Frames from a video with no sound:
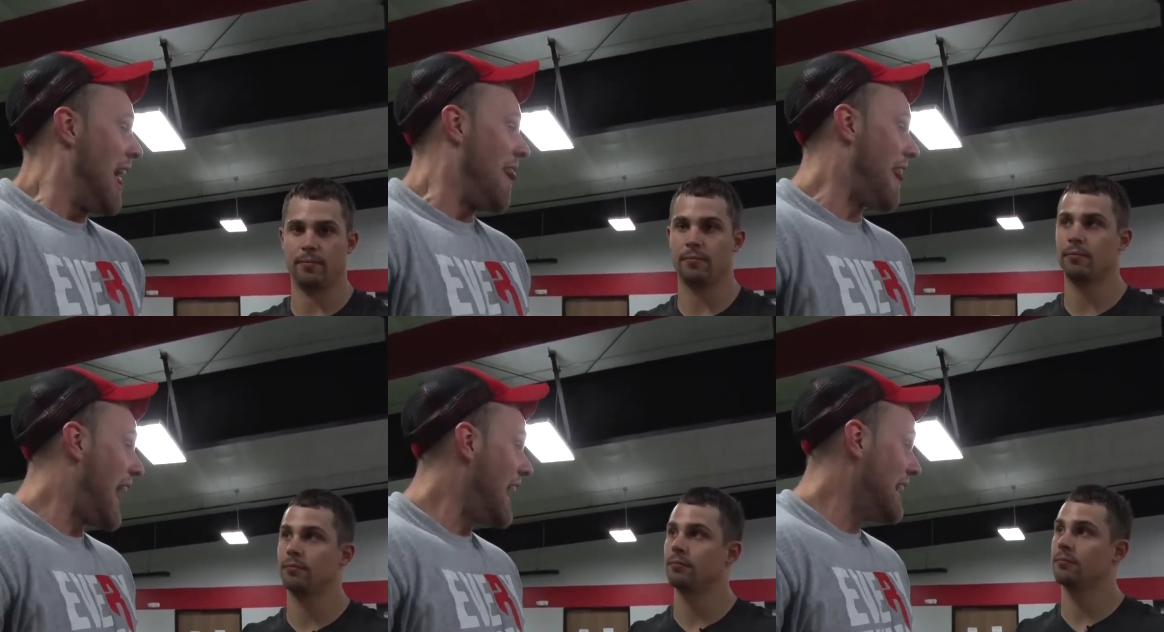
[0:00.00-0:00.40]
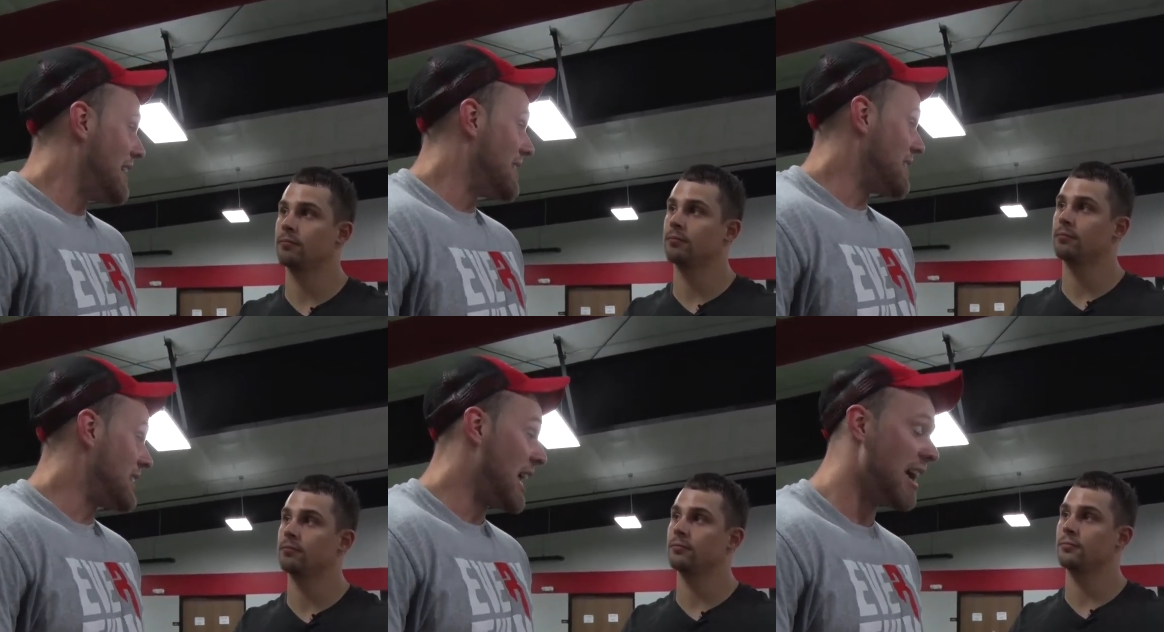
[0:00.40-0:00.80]
Speaker 1: That
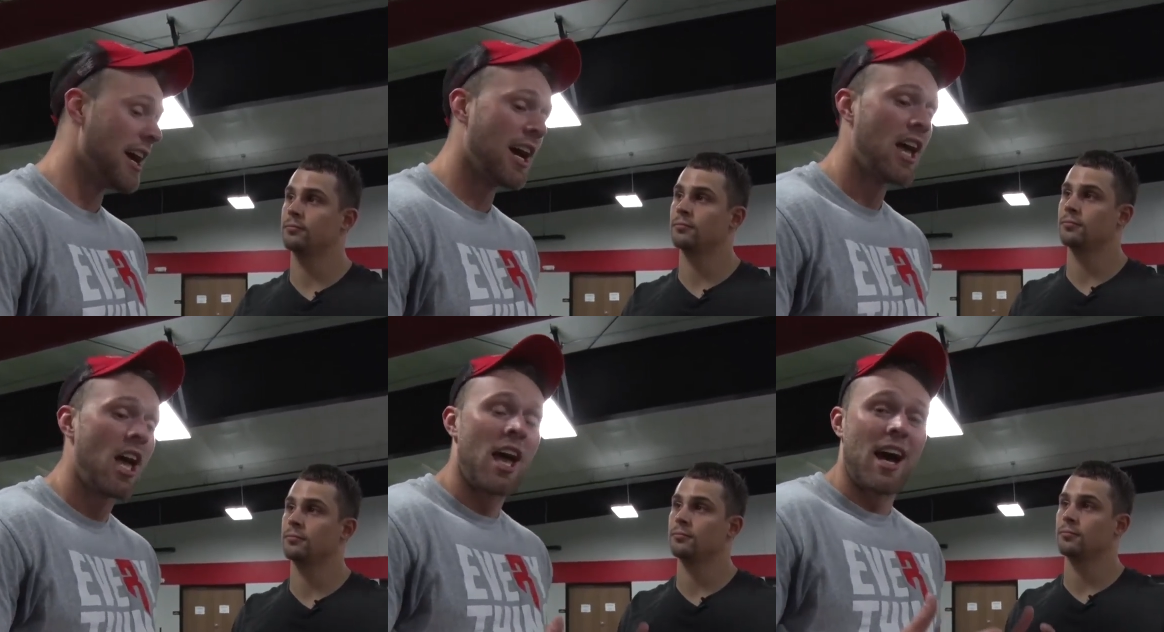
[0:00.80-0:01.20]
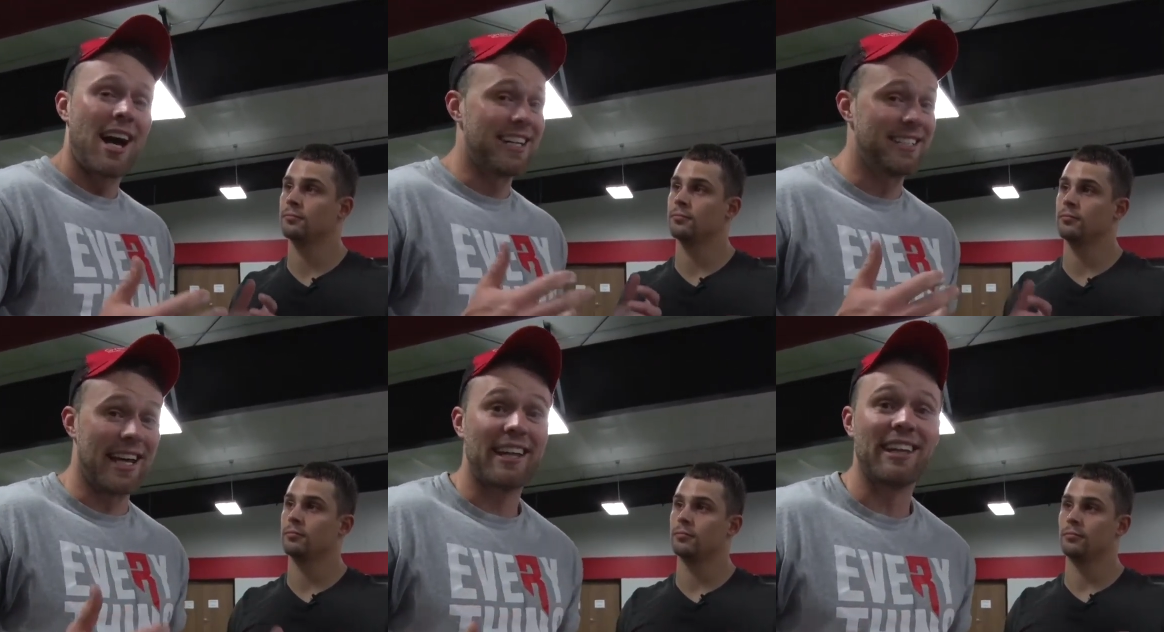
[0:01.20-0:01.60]
is a
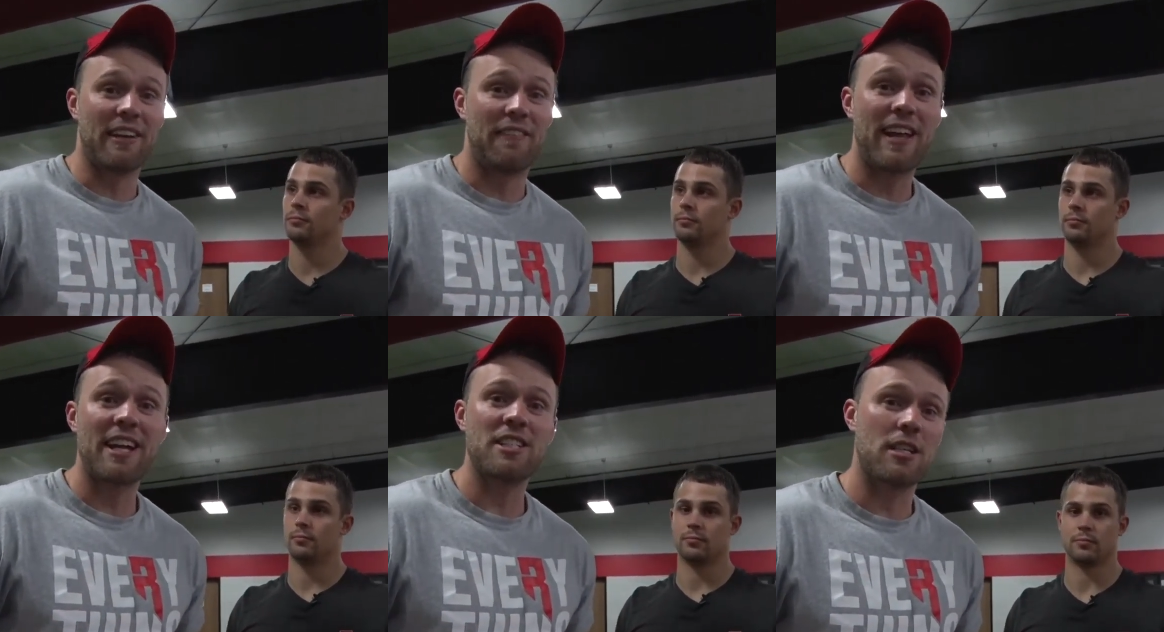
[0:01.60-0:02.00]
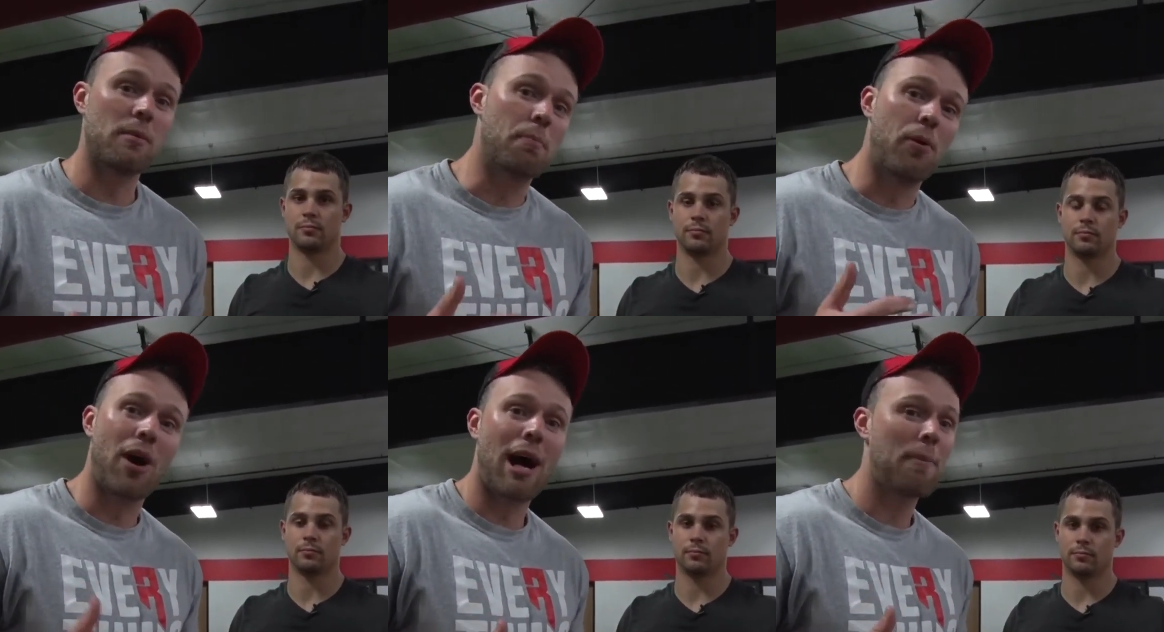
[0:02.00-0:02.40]
deadlift. That is a
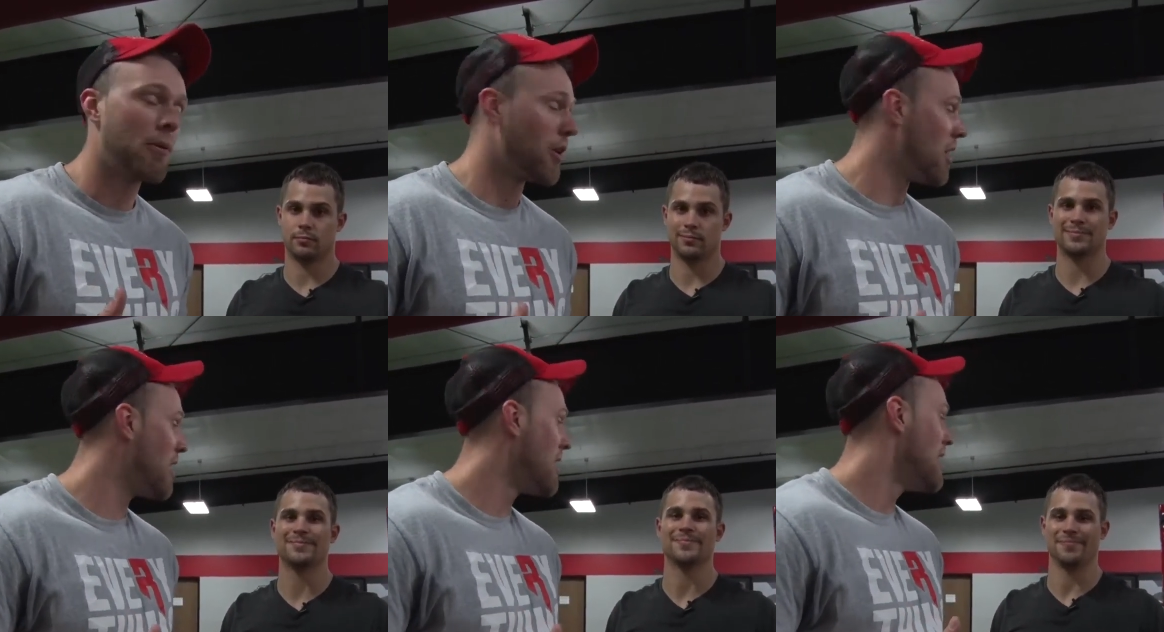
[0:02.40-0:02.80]
proper